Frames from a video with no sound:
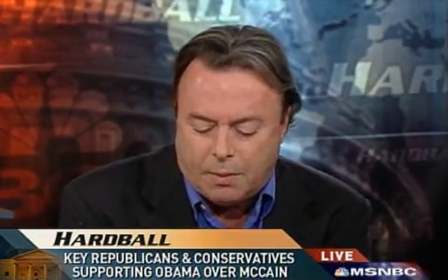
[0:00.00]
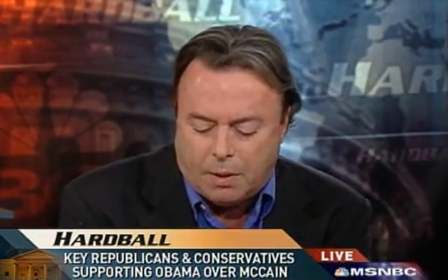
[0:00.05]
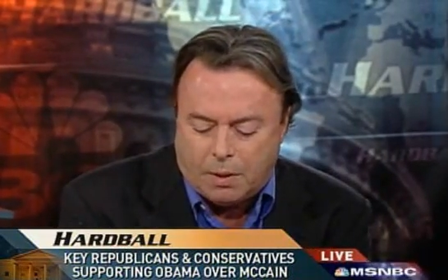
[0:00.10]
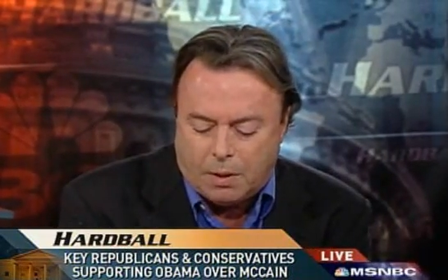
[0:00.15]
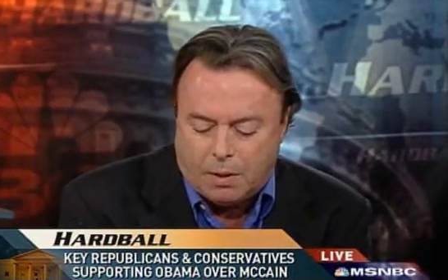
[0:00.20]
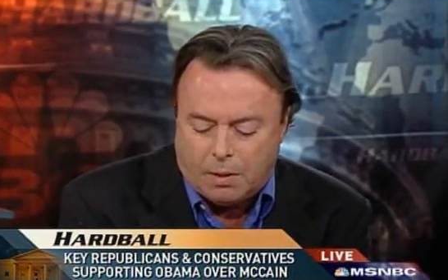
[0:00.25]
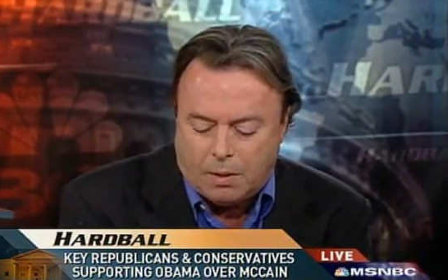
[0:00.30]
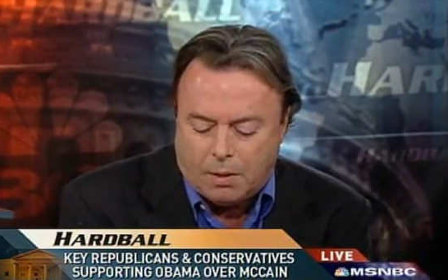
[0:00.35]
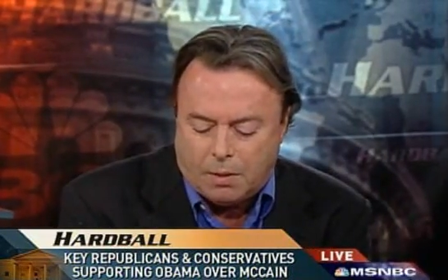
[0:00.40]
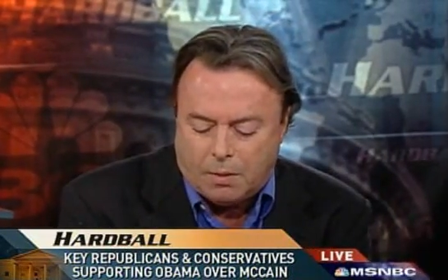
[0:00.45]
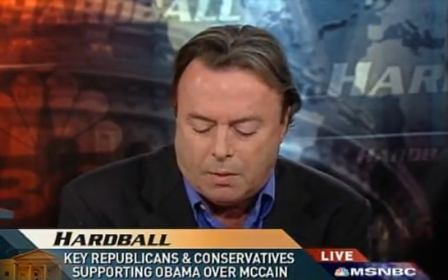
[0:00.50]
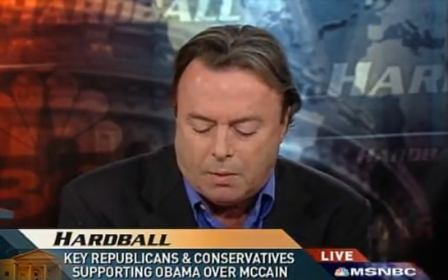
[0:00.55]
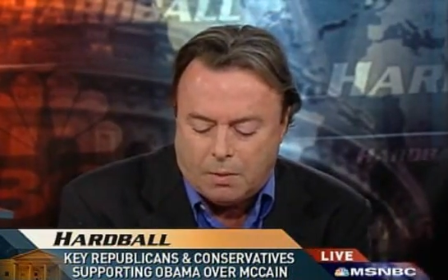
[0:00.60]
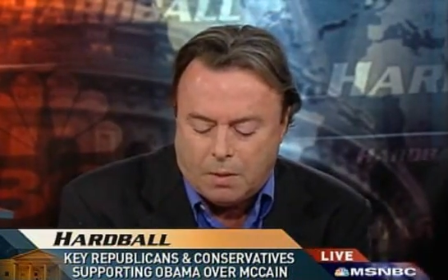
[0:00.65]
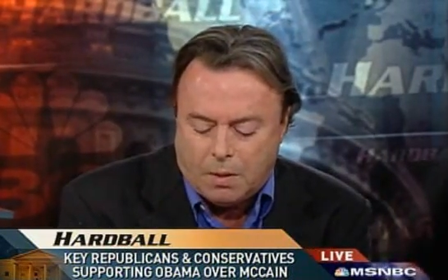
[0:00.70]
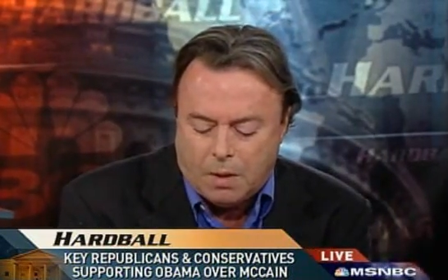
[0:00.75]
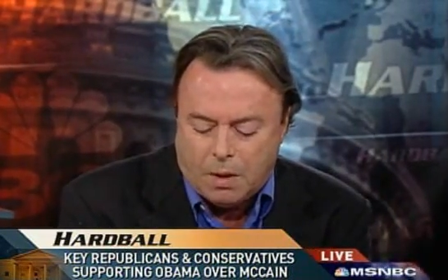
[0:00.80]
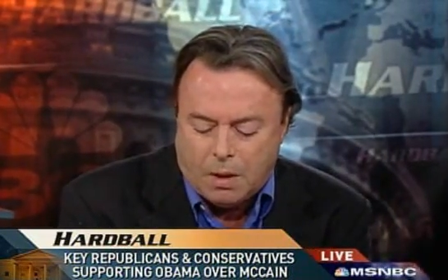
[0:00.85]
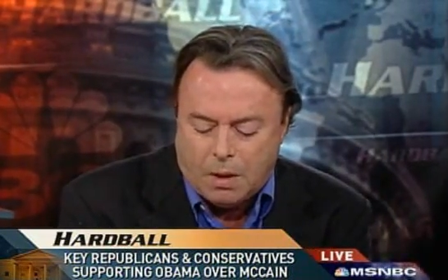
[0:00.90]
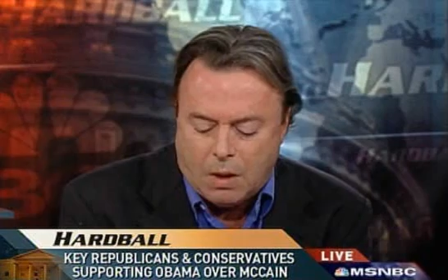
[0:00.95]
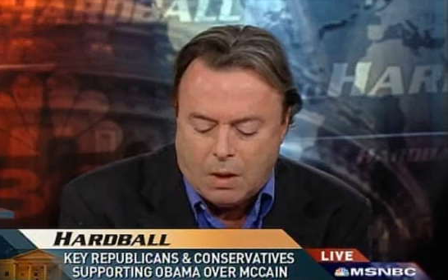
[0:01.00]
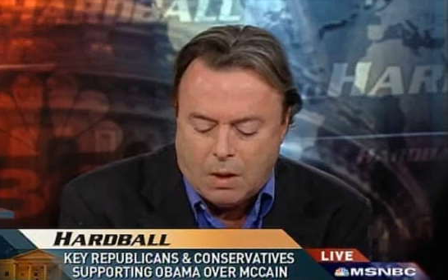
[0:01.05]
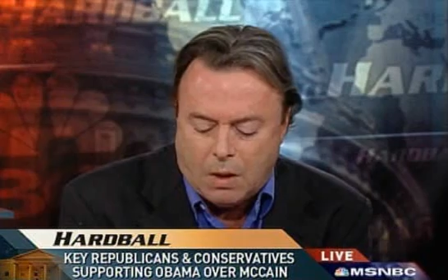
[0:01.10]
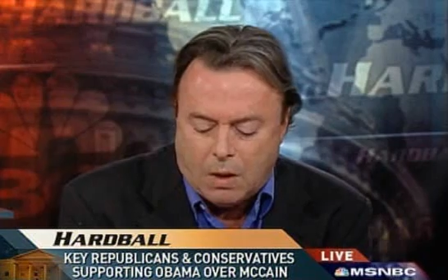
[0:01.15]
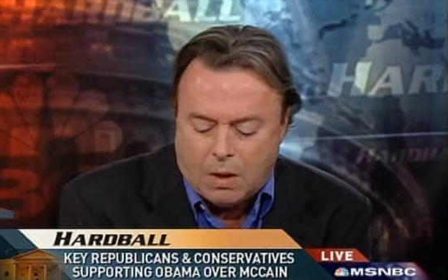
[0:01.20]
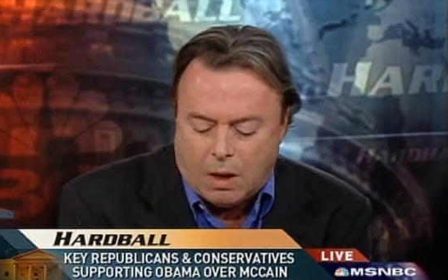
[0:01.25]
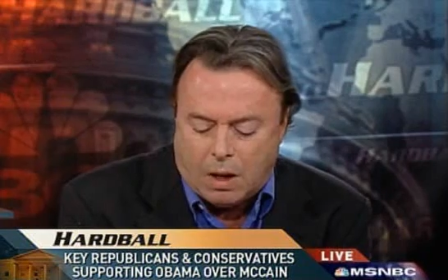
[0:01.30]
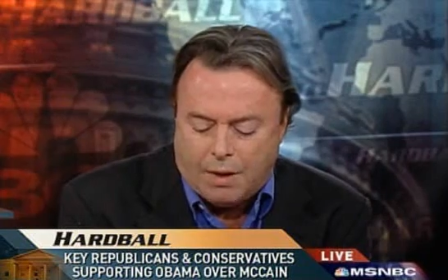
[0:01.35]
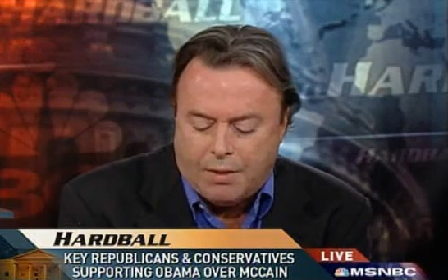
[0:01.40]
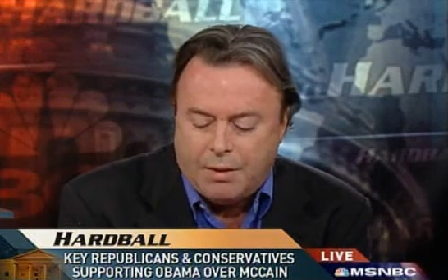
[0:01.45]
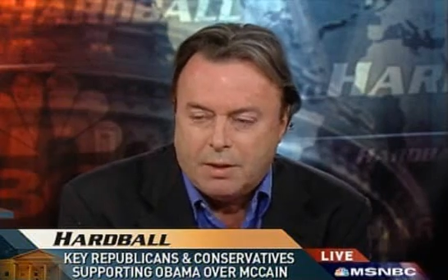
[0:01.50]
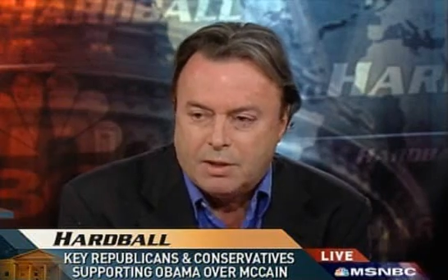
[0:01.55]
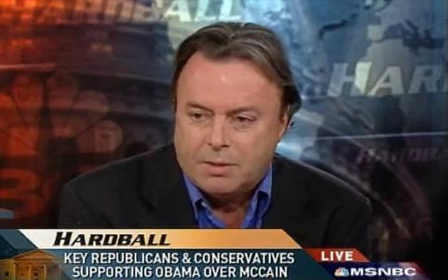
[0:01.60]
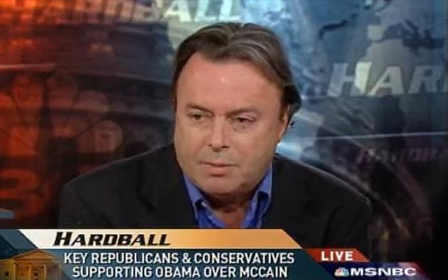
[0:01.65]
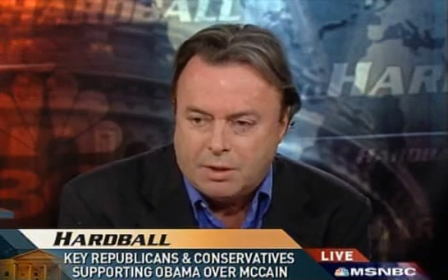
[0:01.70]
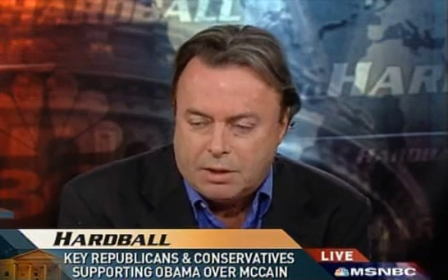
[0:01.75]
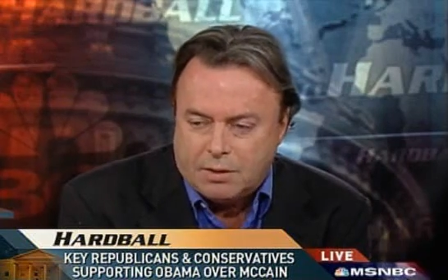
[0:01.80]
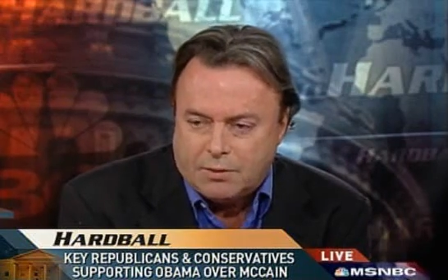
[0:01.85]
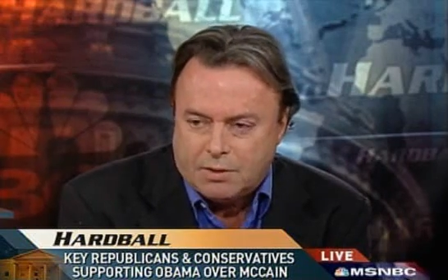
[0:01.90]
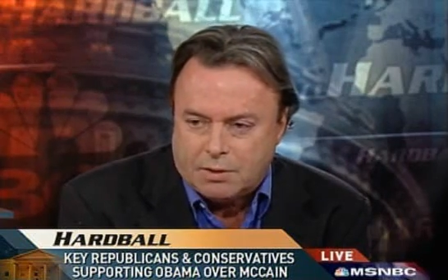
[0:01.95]
Uh, I think there's
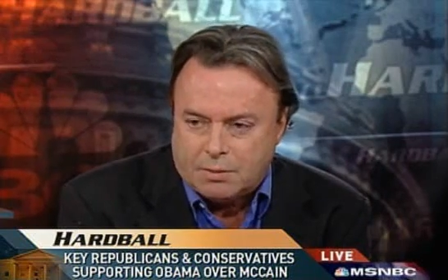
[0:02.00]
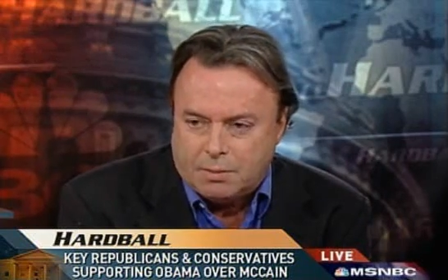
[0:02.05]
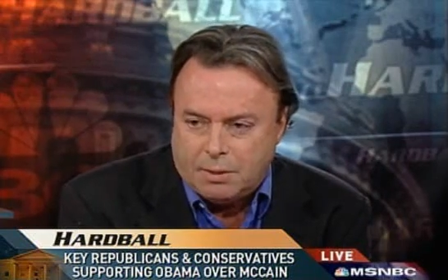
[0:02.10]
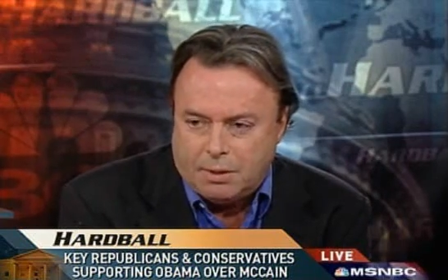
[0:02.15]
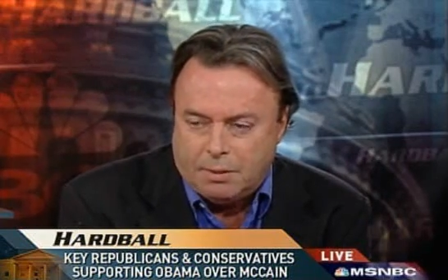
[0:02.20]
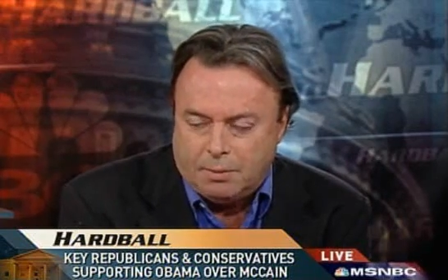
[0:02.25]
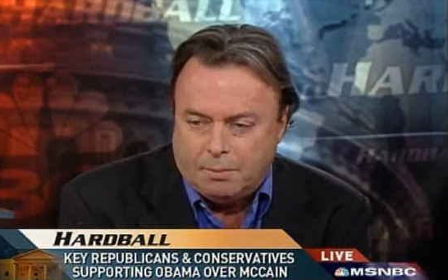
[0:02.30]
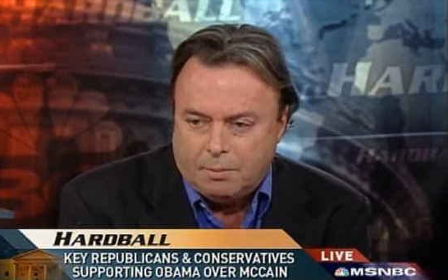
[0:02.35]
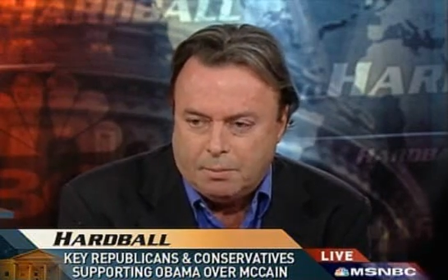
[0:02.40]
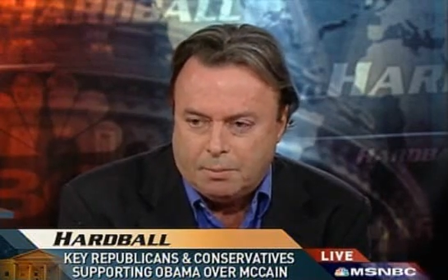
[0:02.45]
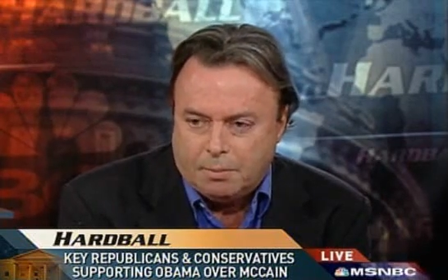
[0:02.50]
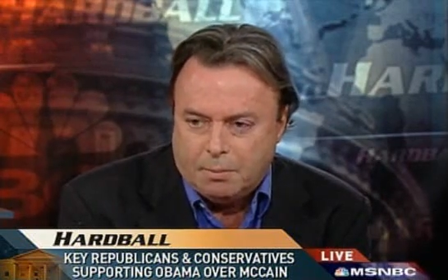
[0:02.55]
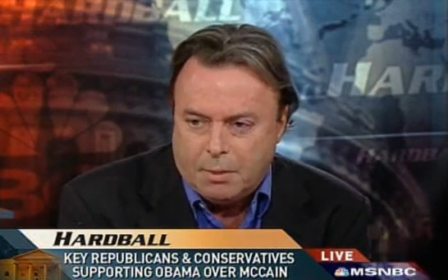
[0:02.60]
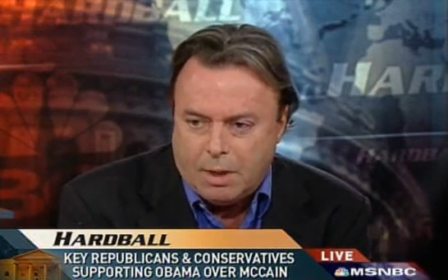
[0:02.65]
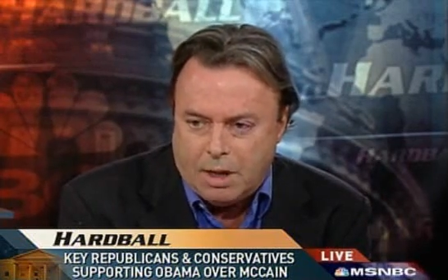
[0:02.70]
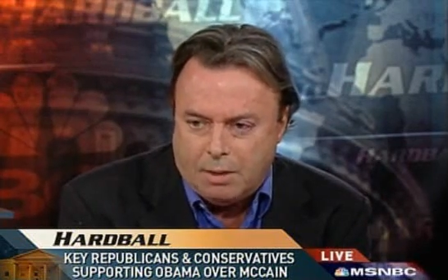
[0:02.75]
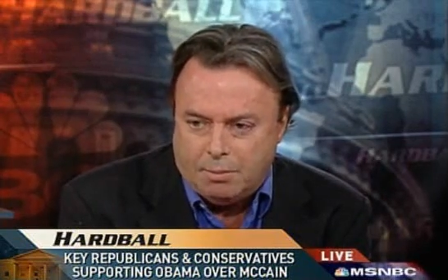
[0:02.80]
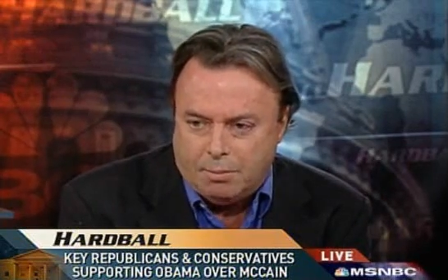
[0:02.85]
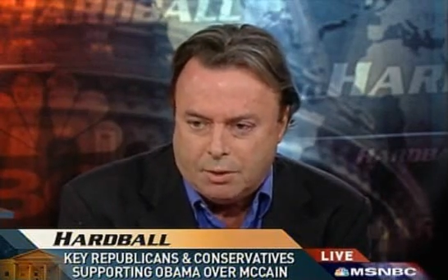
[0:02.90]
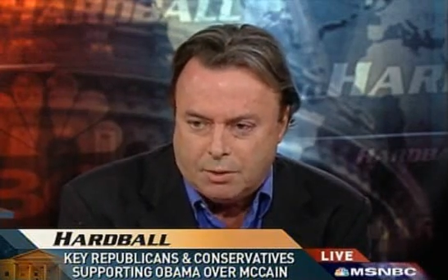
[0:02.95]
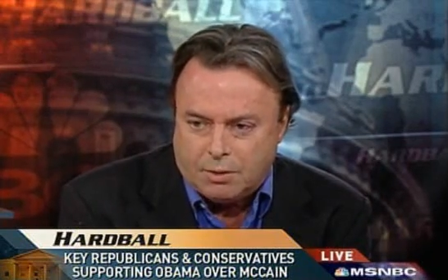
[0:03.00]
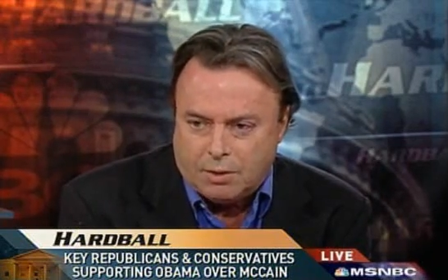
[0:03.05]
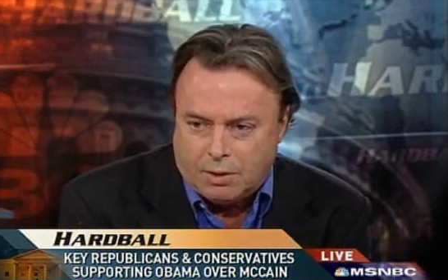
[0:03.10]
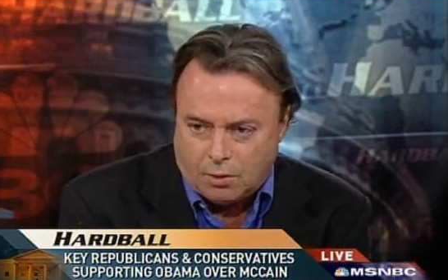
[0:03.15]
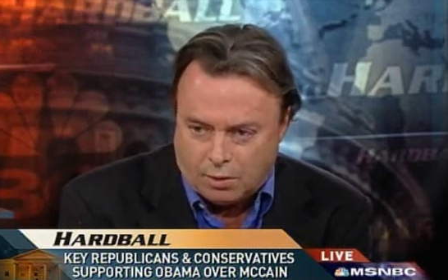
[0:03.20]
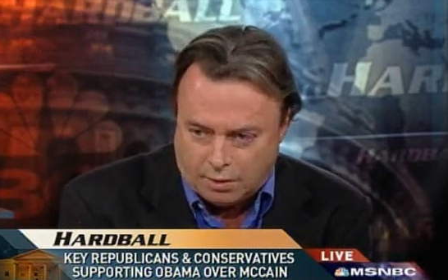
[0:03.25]
a big difference to be made between,